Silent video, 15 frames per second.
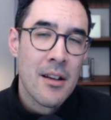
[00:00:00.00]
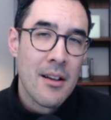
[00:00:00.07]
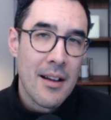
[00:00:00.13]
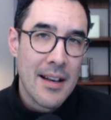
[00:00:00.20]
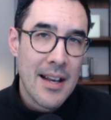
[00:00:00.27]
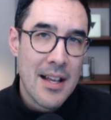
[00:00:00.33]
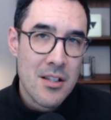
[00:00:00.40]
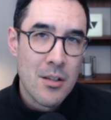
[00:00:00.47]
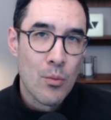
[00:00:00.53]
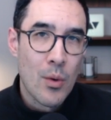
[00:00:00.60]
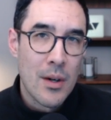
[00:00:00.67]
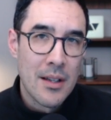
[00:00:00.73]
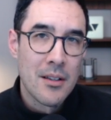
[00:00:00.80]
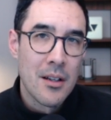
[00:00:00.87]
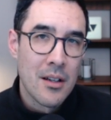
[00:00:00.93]
and that's the
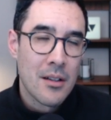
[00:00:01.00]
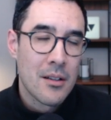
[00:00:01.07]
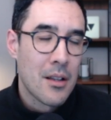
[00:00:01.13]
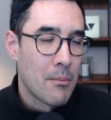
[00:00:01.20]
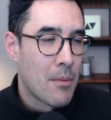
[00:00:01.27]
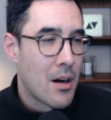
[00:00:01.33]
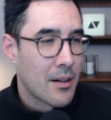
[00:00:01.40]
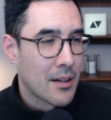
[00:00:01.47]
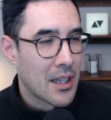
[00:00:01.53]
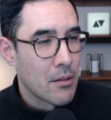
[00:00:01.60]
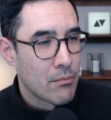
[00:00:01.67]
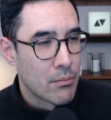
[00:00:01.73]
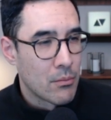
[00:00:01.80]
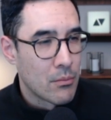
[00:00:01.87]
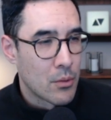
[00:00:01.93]
one that the
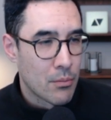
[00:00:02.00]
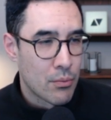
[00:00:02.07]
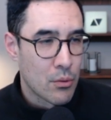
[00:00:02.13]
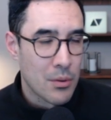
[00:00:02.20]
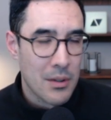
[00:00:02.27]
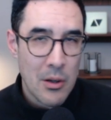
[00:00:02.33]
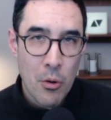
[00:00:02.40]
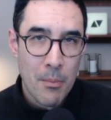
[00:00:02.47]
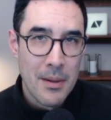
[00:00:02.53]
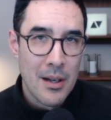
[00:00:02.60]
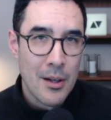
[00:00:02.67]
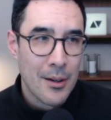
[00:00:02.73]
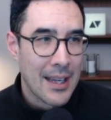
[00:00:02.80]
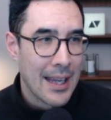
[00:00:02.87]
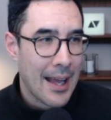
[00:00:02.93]
market more broadly will be
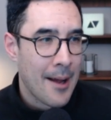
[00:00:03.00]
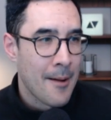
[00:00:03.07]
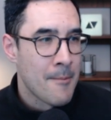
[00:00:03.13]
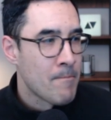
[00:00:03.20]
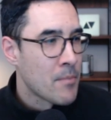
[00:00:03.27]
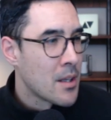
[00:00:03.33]
looking at.